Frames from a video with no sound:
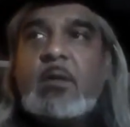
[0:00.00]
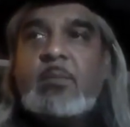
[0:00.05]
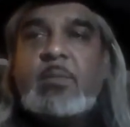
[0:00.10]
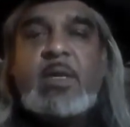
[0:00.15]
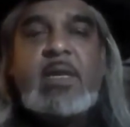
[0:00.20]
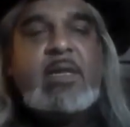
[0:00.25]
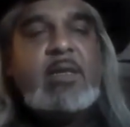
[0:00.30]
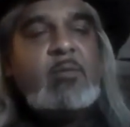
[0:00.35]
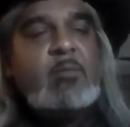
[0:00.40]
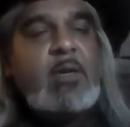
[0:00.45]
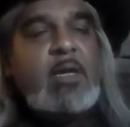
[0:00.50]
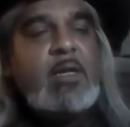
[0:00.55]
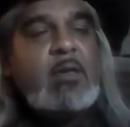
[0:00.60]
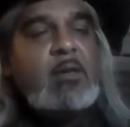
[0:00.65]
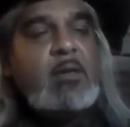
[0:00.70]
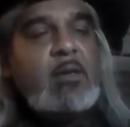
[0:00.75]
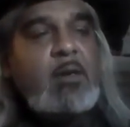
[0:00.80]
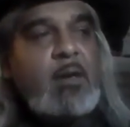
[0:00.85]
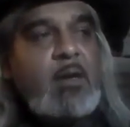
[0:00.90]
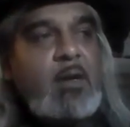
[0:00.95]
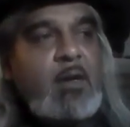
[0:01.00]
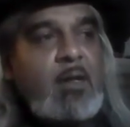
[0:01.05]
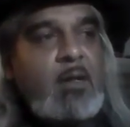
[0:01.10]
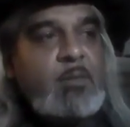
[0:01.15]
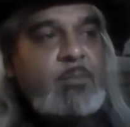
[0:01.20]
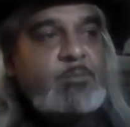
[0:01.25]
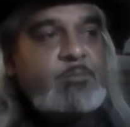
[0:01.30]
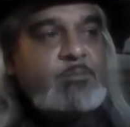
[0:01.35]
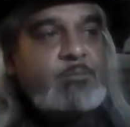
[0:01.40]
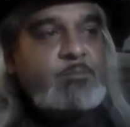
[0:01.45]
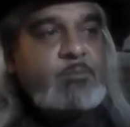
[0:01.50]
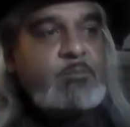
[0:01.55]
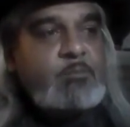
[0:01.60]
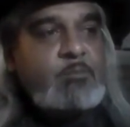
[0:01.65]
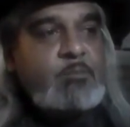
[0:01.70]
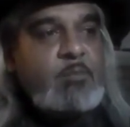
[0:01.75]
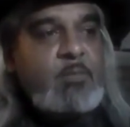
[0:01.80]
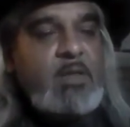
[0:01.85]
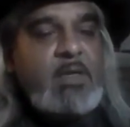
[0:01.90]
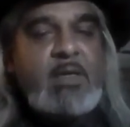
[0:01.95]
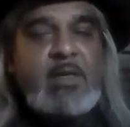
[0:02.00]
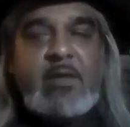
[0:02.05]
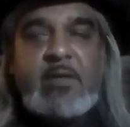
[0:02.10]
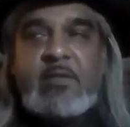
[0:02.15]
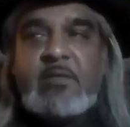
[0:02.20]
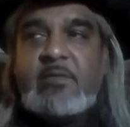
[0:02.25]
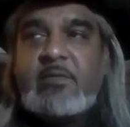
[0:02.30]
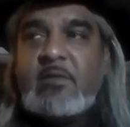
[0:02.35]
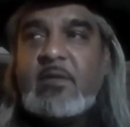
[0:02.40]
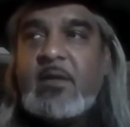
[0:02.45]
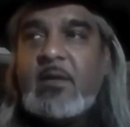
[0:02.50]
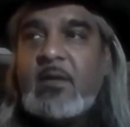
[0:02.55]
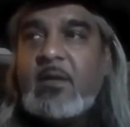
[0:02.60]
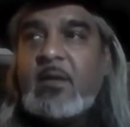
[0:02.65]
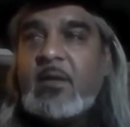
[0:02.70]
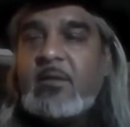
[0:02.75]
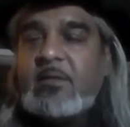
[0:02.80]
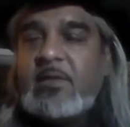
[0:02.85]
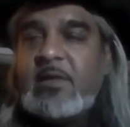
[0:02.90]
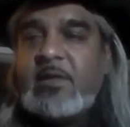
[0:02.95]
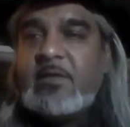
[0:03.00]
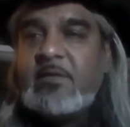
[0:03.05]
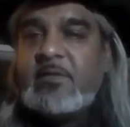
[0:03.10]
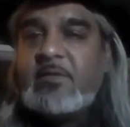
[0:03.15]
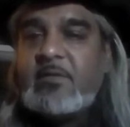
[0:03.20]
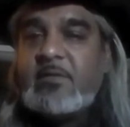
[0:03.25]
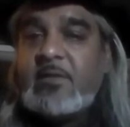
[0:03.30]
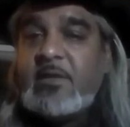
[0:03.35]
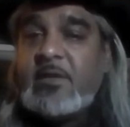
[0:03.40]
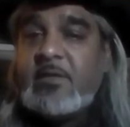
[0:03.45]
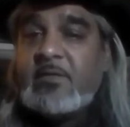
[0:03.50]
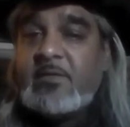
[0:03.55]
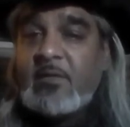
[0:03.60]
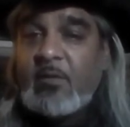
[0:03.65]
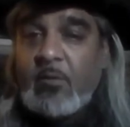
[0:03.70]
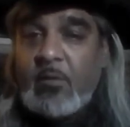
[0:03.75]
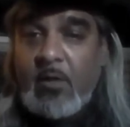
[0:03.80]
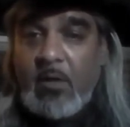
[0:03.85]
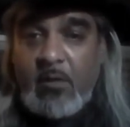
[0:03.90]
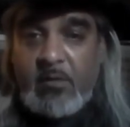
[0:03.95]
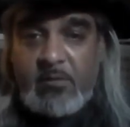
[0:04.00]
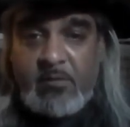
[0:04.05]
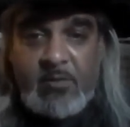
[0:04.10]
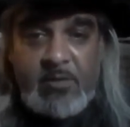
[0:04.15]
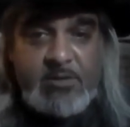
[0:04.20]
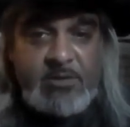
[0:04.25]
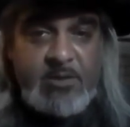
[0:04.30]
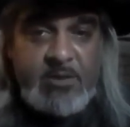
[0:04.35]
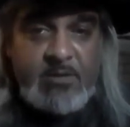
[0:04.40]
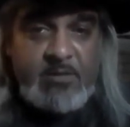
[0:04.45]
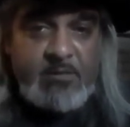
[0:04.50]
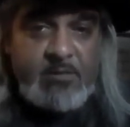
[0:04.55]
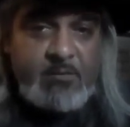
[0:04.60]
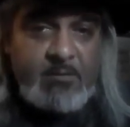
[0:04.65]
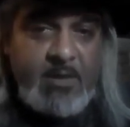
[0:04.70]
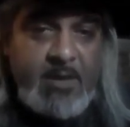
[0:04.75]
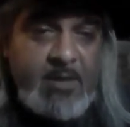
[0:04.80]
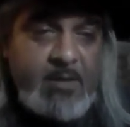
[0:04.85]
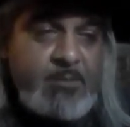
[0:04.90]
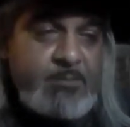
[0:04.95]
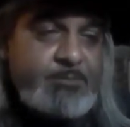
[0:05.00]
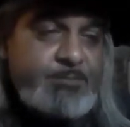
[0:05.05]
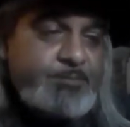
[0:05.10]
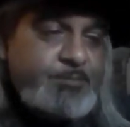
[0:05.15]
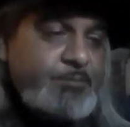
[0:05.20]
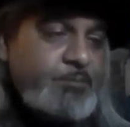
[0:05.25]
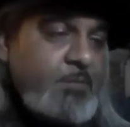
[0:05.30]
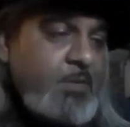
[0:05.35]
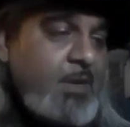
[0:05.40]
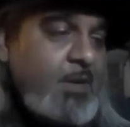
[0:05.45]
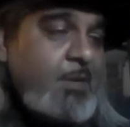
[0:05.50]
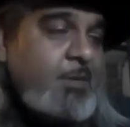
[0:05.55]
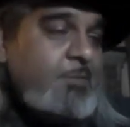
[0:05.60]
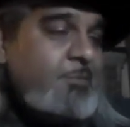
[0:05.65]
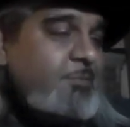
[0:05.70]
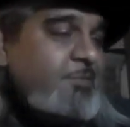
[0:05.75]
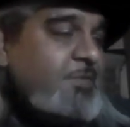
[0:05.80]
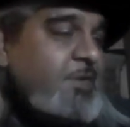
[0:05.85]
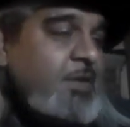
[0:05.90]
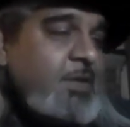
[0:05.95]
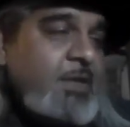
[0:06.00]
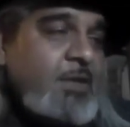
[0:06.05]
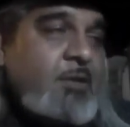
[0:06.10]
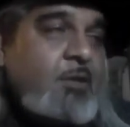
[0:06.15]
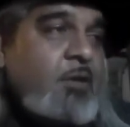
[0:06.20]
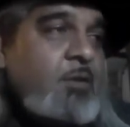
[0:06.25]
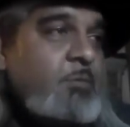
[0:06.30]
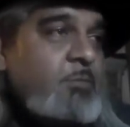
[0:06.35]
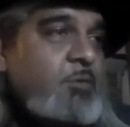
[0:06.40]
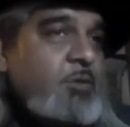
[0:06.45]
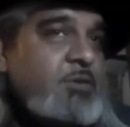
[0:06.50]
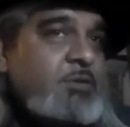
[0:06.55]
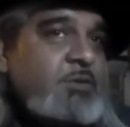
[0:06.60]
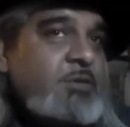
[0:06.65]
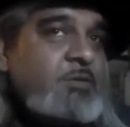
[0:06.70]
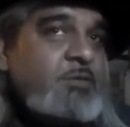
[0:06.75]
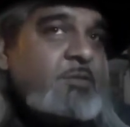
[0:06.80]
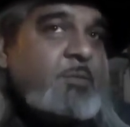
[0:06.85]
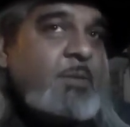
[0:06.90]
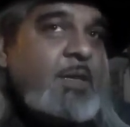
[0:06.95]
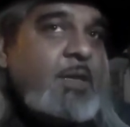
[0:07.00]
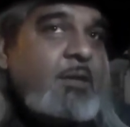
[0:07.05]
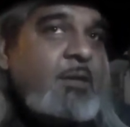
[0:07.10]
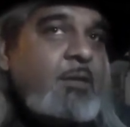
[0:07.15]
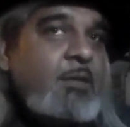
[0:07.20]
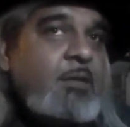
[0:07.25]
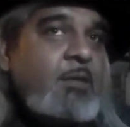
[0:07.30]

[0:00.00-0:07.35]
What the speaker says: But anyway, these so-called Christians, right? Fuck it, call them Christians, man.